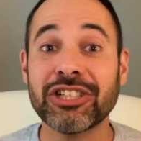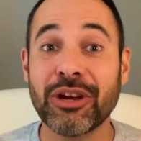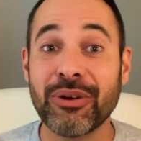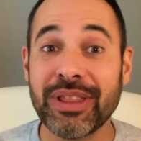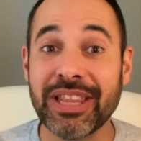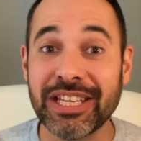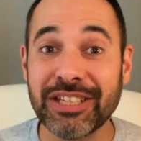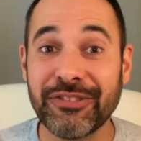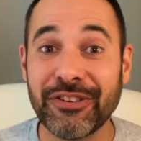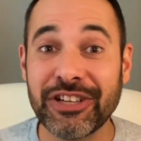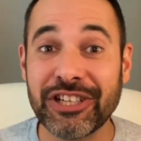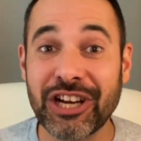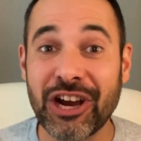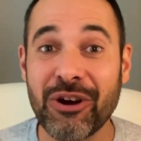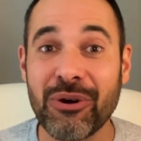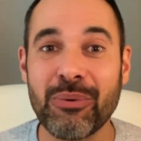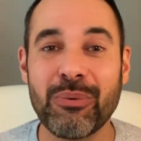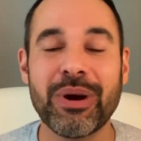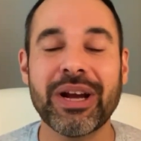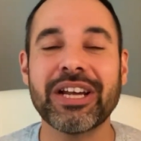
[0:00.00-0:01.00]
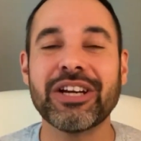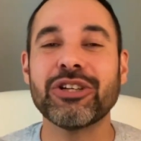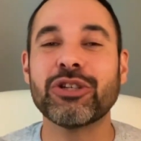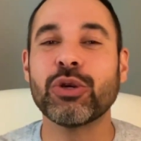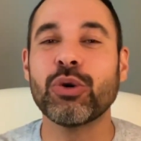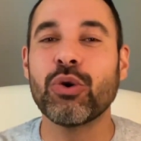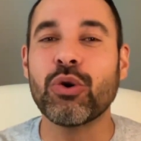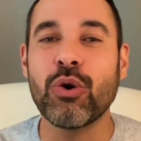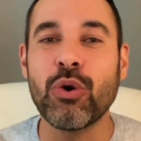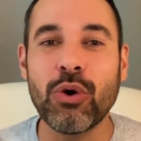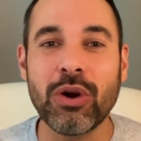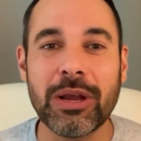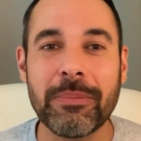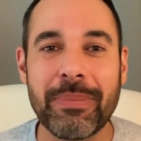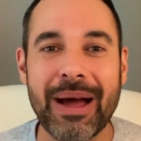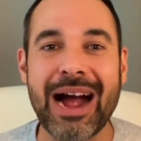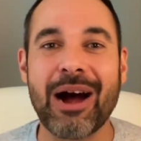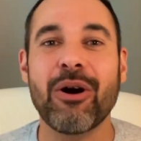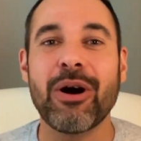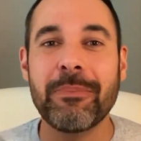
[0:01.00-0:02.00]
So in this video, we're going to talk all
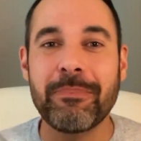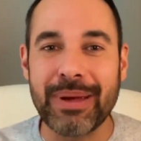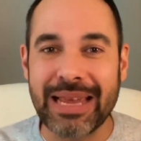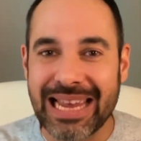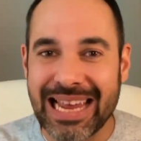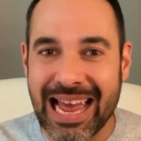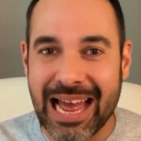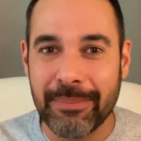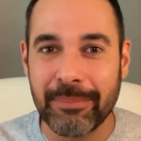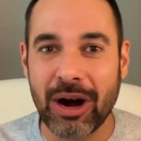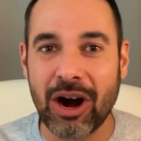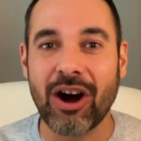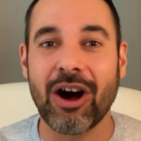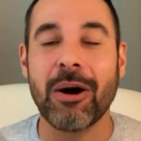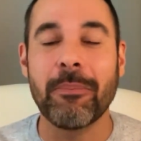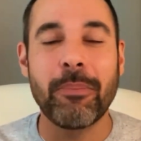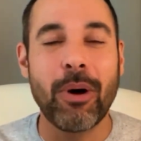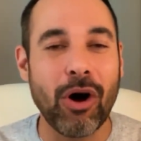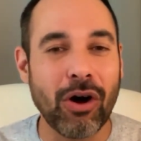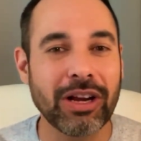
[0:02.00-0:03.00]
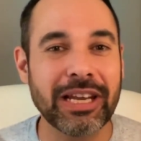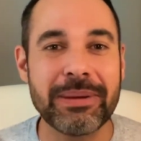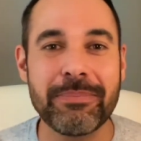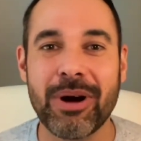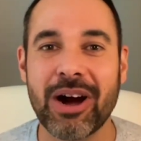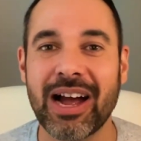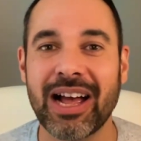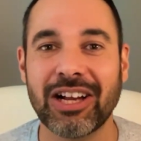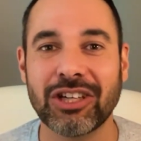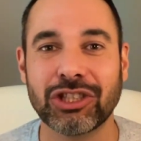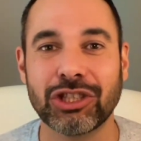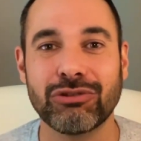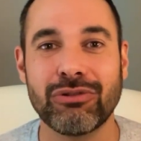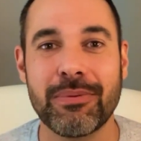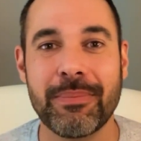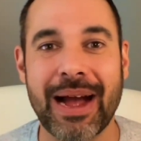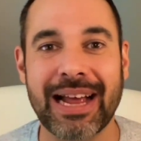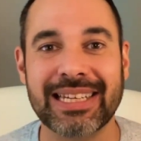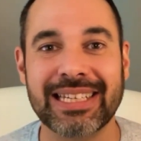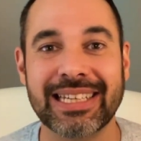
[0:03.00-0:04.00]
about PMR, Polymyalgia
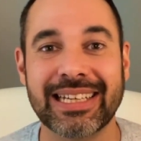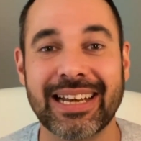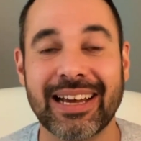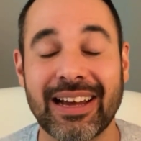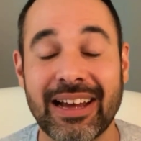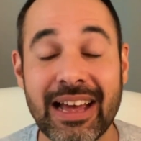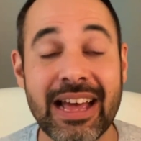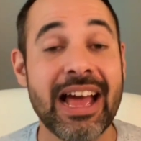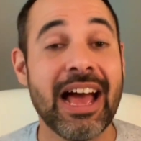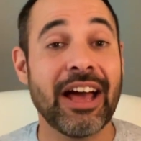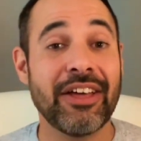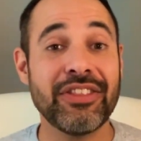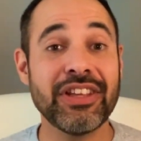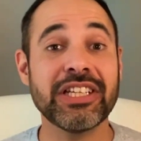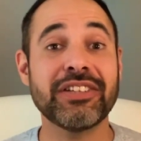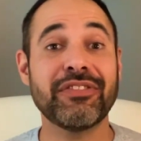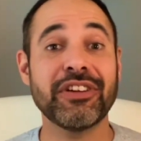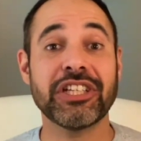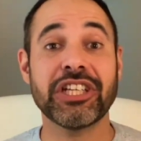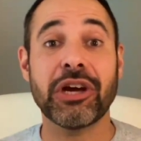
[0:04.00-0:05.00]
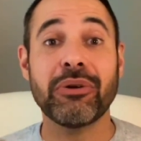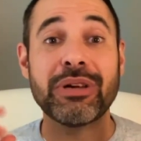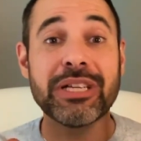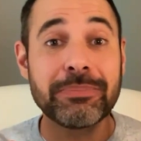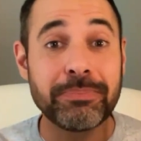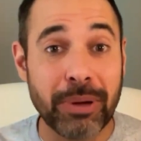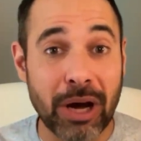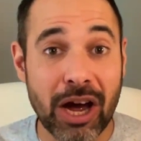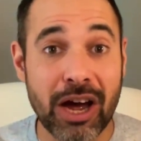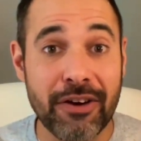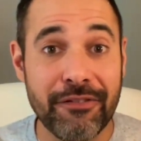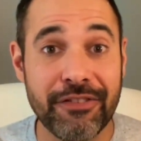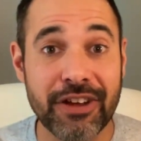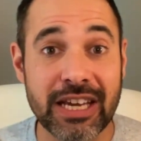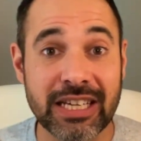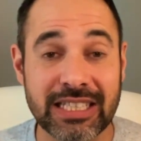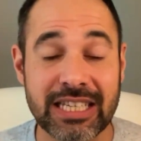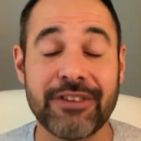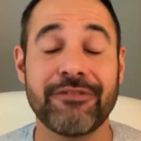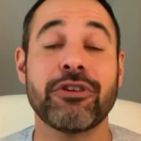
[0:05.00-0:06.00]
Rheumatica. And this video is
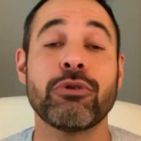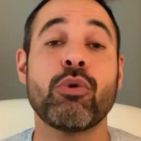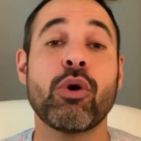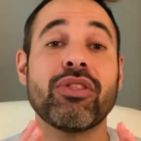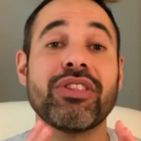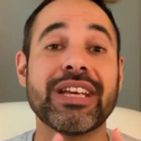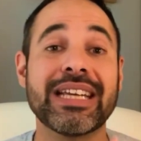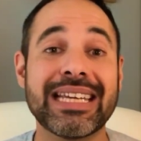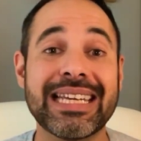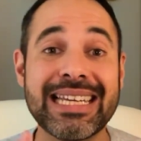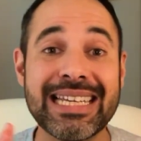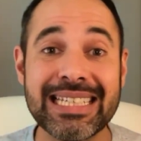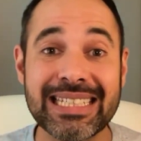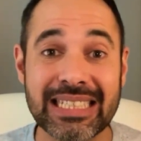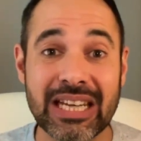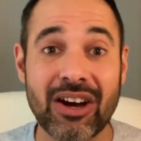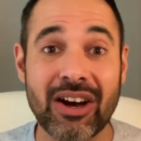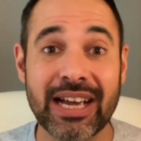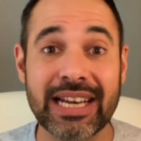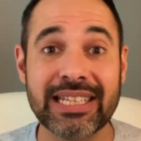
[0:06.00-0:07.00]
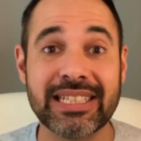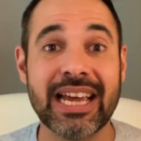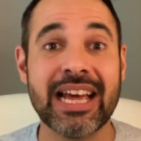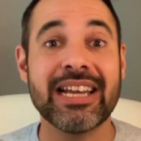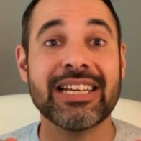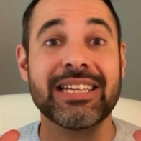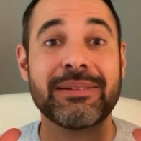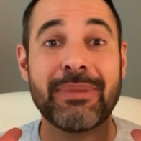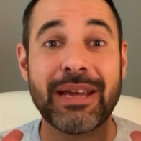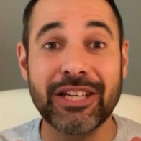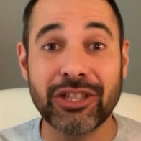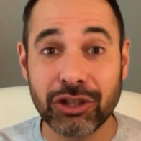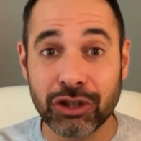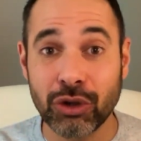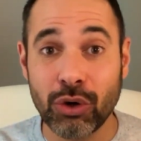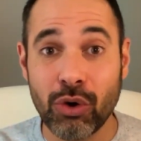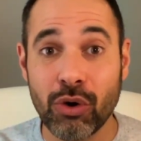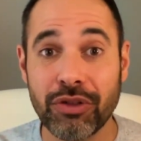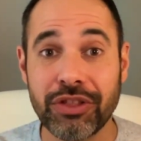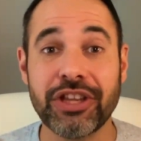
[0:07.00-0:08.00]
perfect if you want the key signs to make
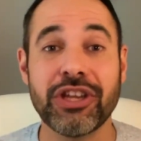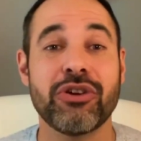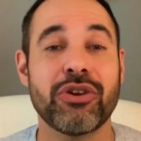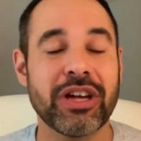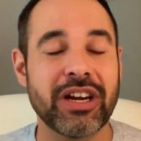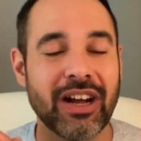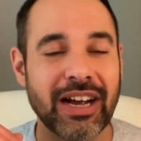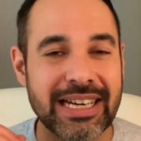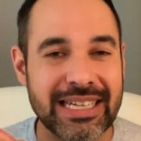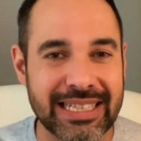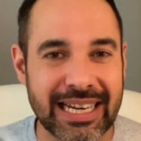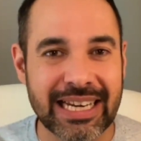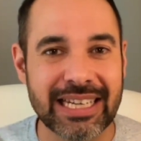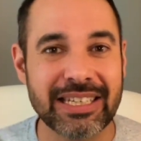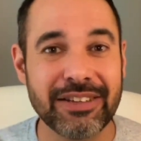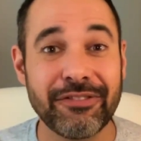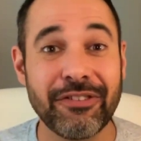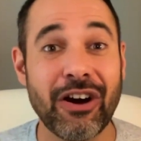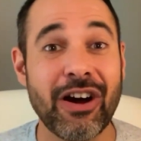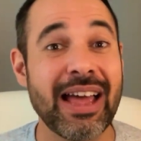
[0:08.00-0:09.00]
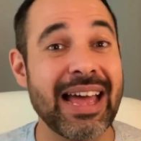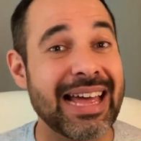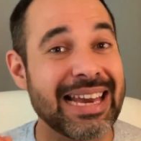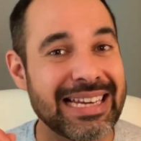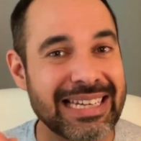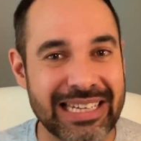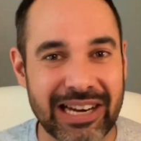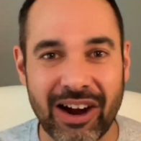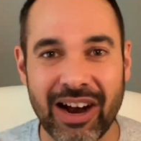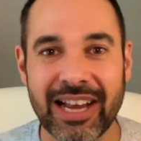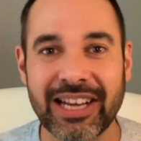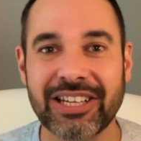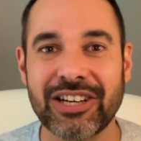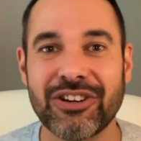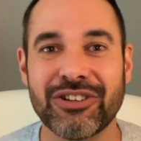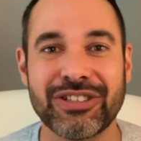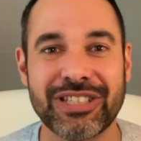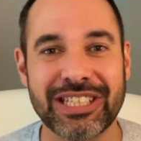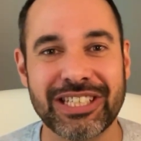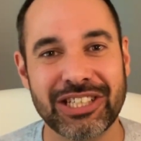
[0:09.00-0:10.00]
sure that you can identify and
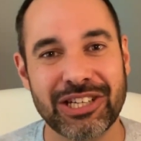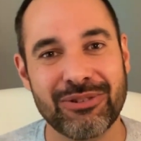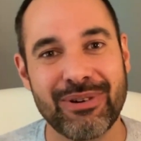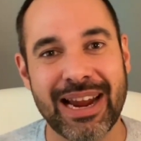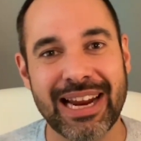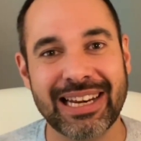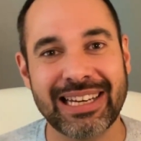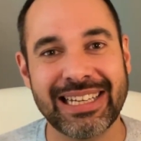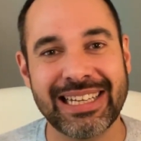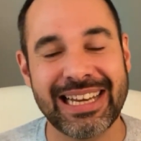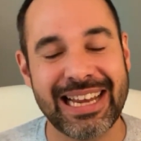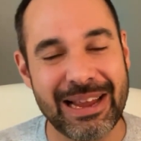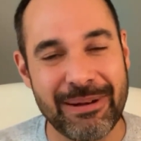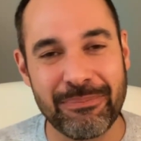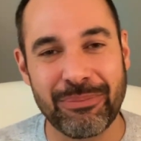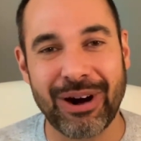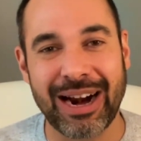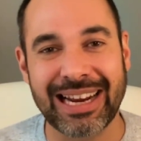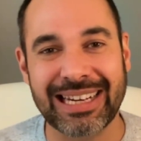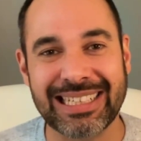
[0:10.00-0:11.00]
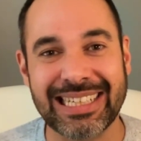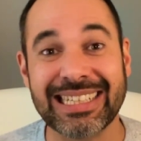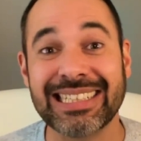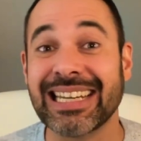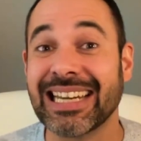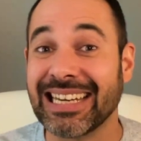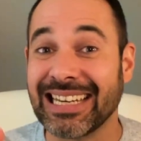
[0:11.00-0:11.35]
diagnose this correctly in practice.